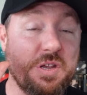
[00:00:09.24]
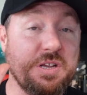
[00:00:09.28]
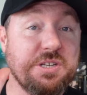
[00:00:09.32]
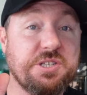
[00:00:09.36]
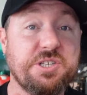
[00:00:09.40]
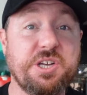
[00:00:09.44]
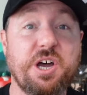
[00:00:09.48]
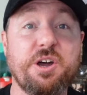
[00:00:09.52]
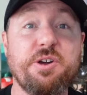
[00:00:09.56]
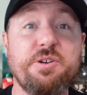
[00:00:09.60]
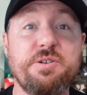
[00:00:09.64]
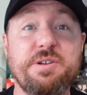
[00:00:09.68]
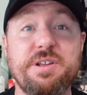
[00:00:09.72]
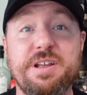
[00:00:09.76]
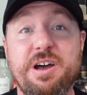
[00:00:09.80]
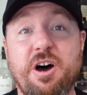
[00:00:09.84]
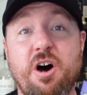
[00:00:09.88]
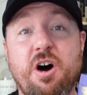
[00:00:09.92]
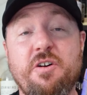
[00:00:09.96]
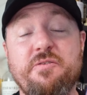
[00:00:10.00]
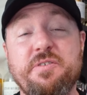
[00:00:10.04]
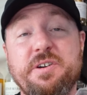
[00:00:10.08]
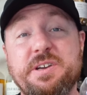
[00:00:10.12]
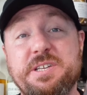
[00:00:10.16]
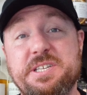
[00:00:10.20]
So
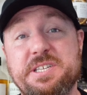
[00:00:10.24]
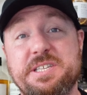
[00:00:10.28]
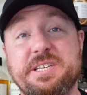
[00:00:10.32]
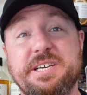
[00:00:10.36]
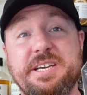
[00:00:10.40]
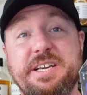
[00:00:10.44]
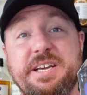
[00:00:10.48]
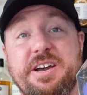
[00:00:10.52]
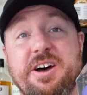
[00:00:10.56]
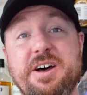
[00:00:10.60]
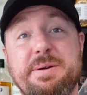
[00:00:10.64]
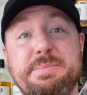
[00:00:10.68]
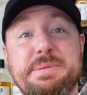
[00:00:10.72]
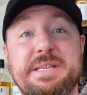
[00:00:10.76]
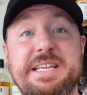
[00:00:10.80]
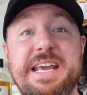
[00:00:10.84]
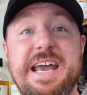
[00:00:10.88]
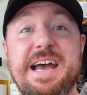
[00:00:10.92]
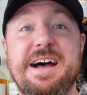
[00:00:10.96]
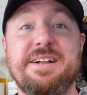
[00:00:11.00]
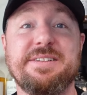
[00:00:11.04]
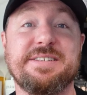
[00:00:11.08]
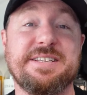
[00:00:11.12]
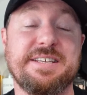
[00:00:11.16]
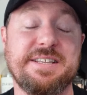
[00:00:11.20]
obviously I'm
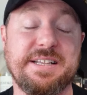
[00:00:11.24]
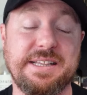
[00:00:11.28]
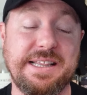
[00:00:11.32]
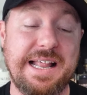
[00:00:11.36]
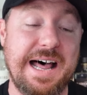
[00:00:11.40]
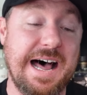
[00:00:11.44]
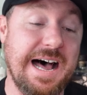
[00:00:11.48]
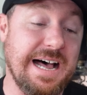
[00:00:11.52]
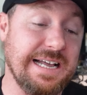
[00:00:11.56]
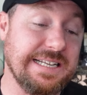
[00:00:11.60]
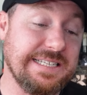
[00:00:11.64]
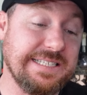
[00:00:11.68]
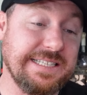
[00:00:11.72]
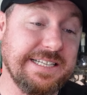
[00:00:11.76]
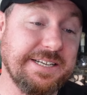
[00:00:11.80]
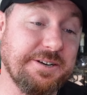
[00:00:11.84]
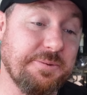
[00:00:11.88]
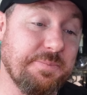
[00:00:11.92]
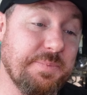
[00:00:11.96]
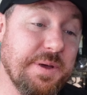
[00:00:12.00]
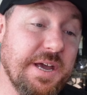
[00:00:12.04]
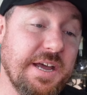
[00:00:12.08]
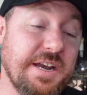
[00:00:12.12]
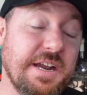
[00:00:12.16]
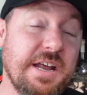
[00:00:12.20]
down to the last
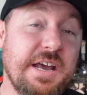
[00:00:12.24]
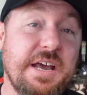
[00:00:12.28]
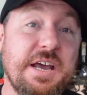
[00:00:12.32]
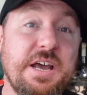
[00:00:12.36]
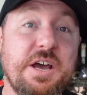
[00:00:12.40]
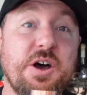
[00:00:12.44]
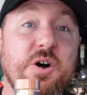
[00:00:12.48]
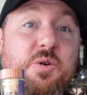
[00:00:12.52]
little bit.